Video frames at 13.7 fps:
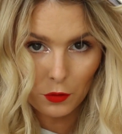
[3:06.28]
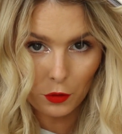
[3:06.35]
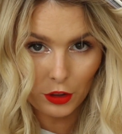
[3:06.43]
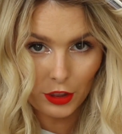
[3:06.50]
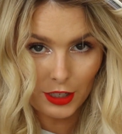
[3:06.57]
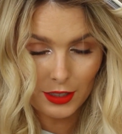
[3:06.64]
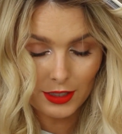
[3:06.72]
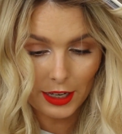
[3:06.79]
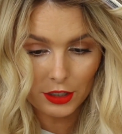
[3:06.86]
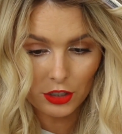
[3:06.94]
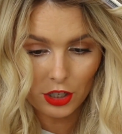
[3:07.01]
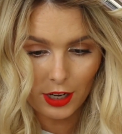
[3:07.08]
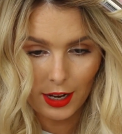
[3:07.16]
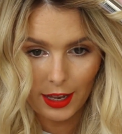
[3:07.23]
For this
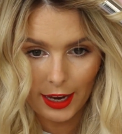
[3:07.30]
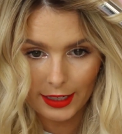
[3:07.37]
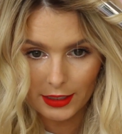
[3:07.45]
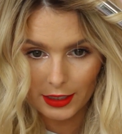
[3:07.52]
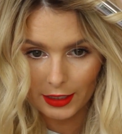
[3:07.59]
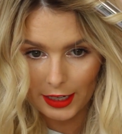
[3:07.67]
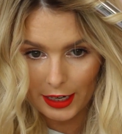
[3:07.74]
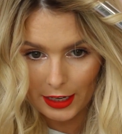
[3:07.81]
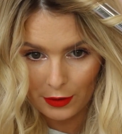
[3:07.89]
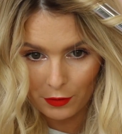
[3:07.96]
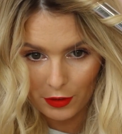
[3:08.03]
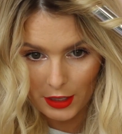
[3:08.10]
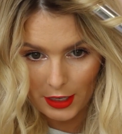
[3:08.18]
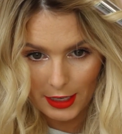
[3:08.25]
section, I like to
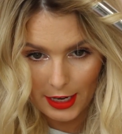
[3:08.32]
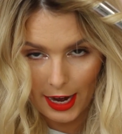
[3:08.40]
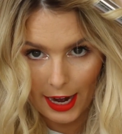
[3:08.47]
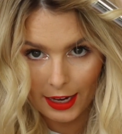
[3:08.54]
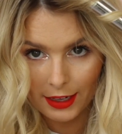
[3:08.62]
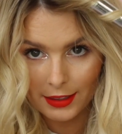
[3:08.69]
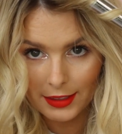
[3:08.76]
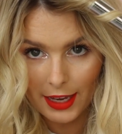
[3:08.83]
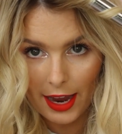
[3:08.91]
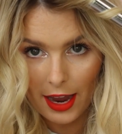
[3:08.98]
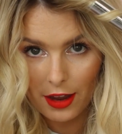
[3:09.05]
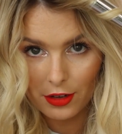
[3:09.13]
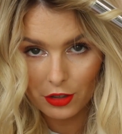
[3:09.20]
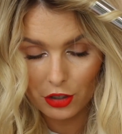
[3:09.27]
leave the ends
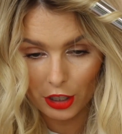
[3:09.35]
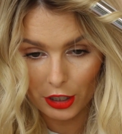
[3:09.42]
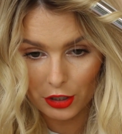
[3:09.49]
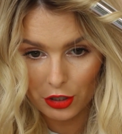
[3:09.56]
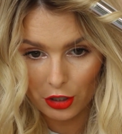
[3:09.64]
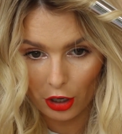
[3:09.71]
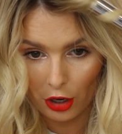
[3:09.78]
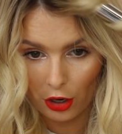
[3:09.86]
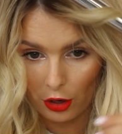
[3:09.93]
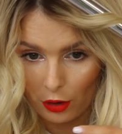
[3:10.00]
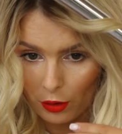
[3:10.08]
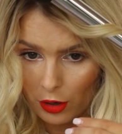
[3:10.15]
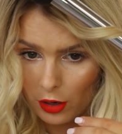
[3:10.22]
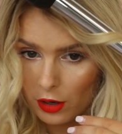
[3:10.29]
out just
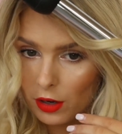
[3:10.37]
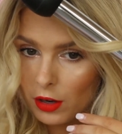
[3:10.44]
so